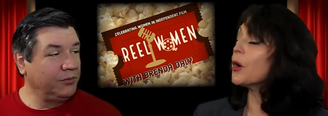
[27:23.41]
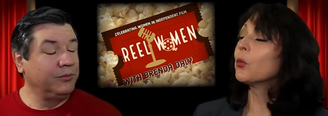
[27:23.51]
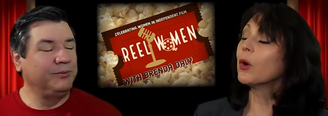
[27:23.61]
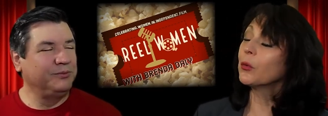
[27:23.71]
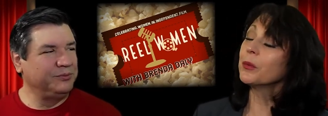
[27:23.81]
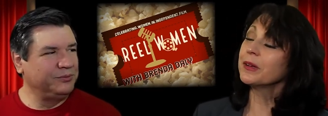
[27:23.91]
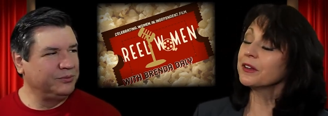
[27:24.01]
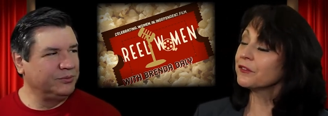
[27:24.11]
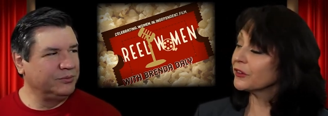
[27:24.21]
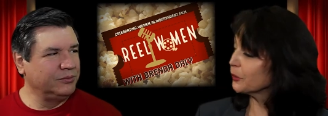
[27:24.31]
Speaker 1: what
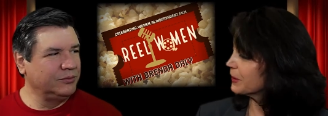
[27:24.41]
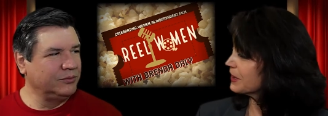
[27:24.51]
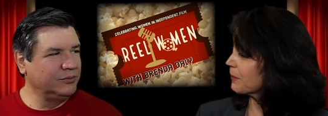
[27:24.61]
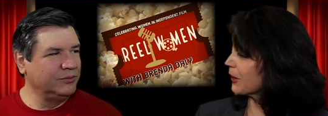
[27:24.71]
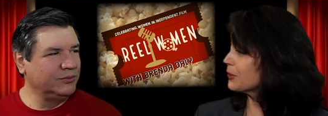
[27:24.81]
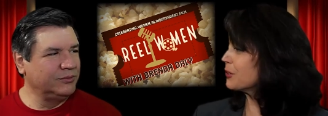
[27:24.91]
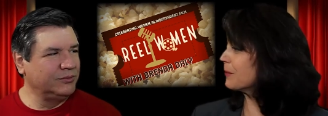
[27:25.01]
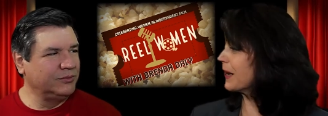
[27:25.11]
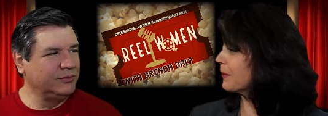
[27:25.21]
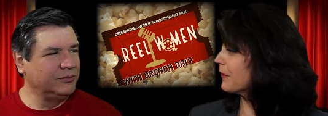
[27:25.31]
woman in film inspired you
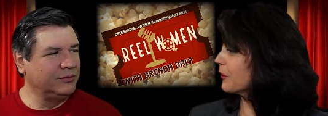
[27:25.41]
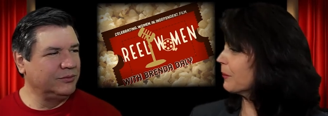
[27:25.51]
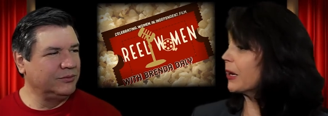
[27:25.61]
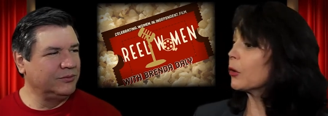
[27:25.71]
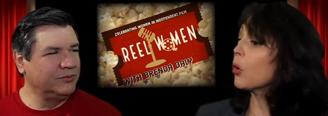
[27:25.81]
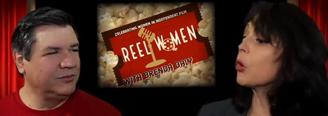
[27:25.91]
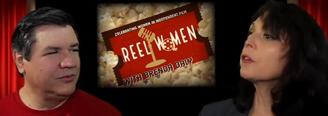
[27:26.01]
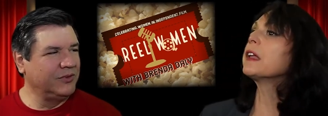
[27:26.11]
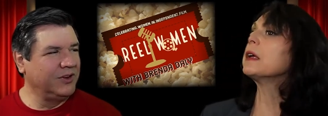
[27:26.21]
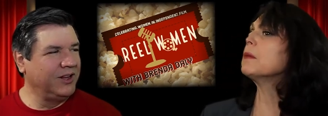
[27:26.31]
to become a filmmaker
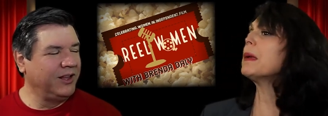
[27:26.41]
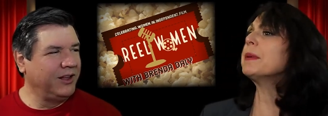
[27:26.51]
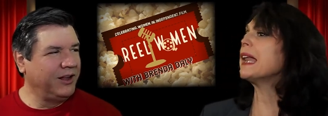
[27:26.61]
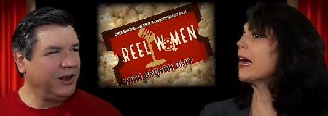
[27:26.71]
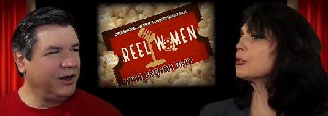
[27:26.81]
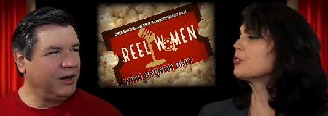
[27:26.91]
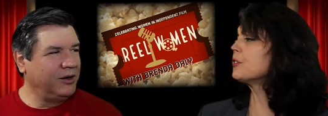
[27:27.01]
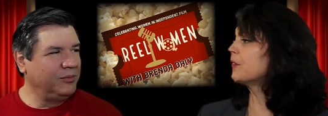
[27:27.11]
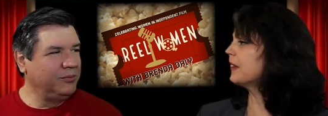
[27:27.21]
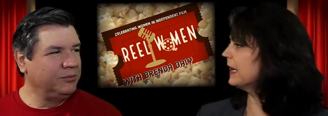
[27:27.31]
or that maybe an
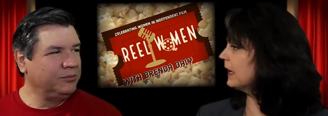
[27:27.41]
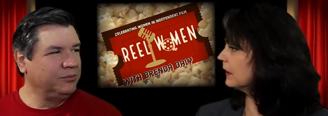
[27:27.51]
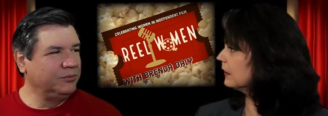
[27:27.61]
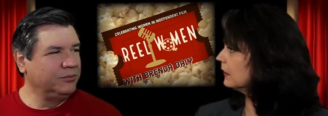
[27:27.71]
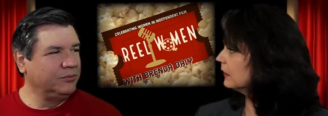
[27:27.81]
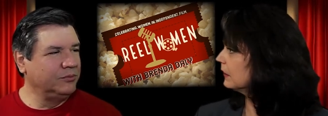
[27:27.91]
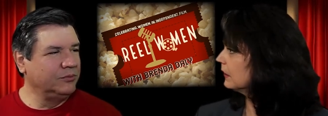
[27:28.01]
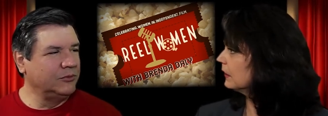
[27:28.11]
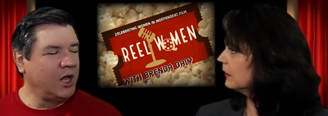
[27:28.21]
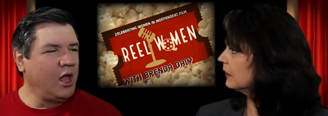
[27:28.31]
actress you've seen
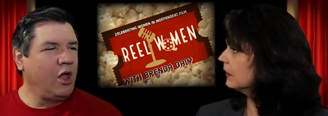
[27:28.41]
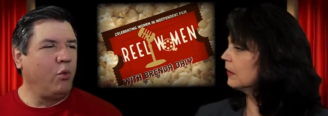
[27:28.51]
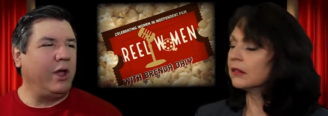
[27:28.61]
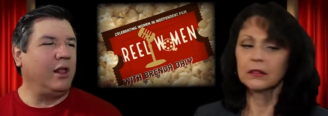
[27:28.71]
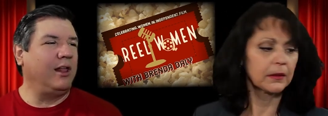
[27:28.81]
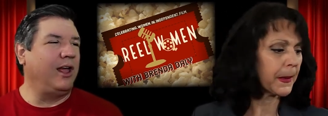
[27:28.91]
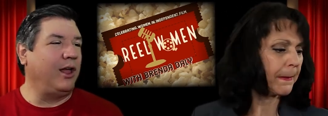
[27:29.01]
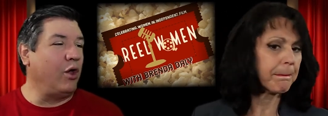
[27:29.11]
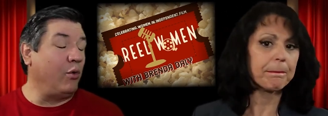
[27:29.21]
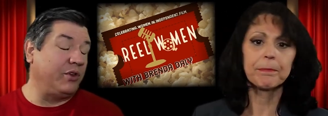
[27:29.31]
Speaker 2: well uh,
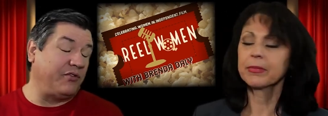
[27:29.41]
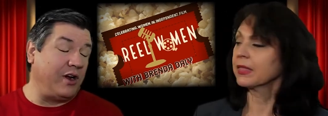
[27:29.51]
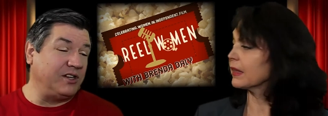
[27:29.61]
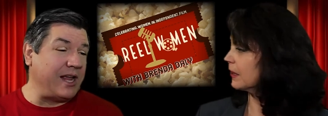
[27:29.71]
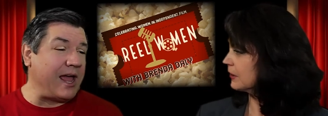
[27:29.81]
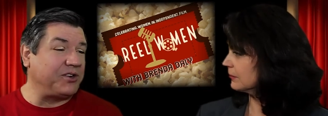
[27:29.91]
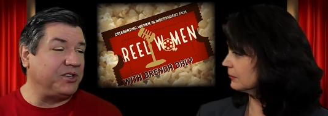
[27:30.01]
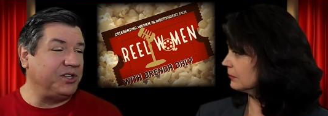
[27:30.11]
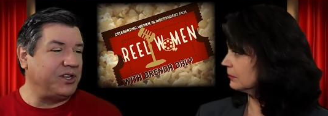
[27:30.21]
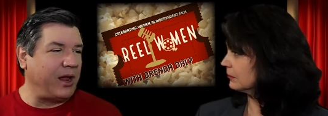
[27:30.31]
oh as far as
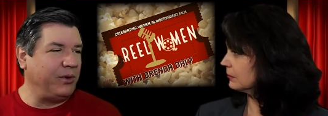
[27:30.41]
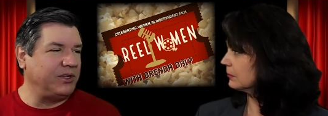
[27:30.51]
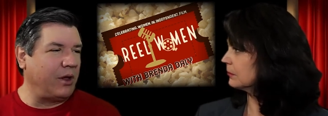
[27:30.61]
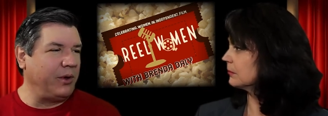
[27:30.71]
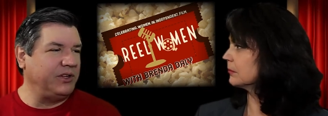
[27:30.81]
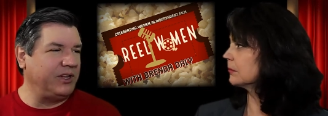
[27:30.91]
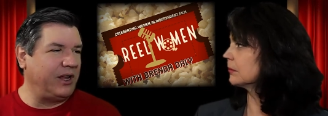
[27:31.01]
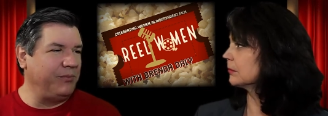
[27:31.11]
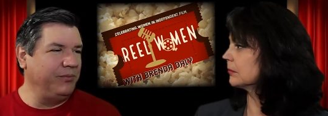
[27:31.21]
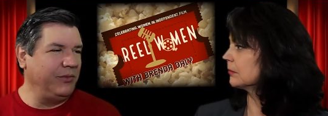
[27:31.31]
actresses i was always
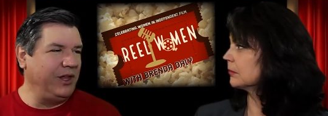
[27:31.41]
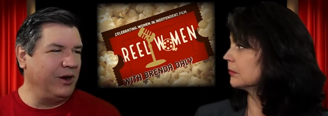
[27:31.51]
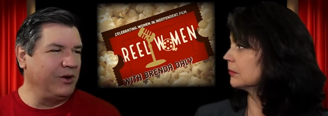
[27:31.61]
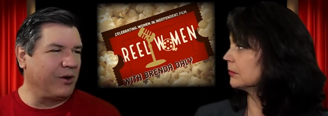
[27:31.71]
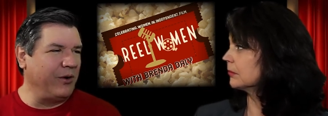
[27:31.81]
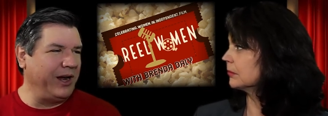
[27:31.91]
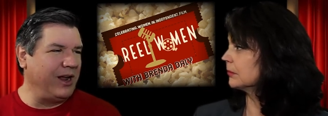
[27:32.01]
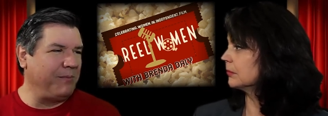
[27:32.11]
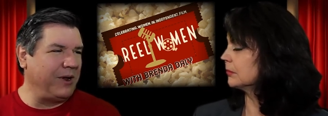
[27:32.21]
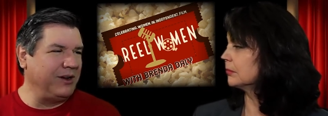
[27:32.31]
a uh, you know growing
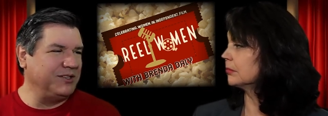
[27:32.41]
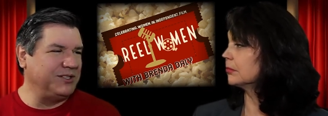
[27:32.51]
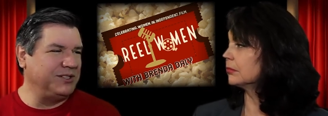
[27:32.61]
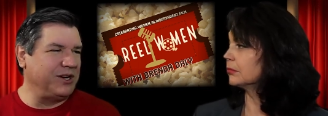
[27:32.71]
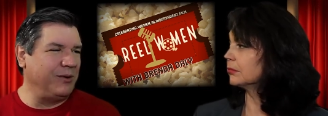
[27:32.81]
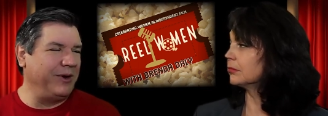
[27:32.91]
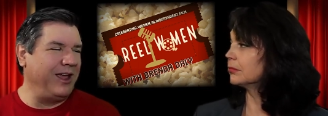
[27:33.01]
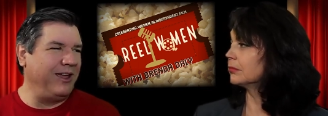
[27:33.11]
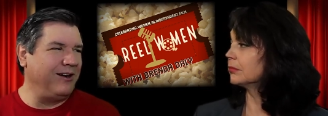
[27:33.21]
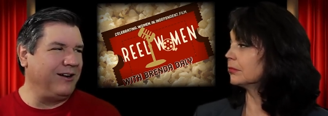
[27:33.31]
up on
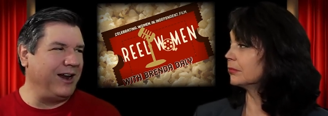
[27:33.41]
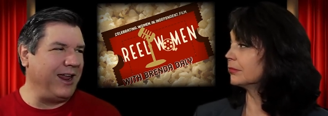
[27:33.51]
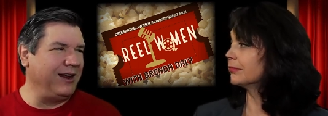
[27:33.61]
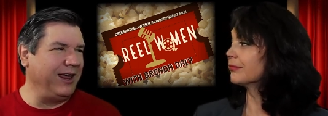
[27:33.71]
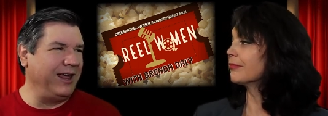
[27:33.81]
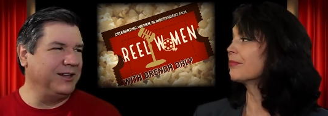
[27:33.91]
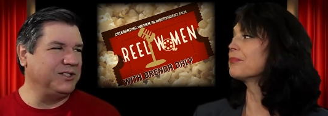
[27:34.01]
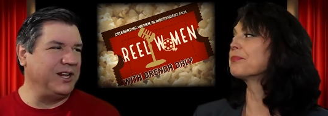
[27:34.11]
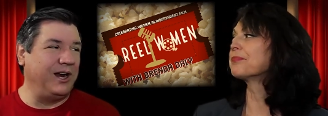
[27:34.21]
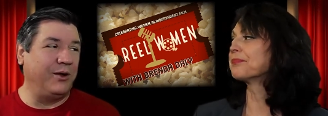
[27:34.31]
terminator and
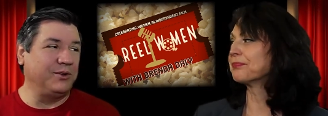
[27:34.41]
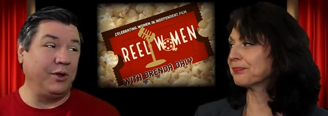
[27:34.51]
aliens you know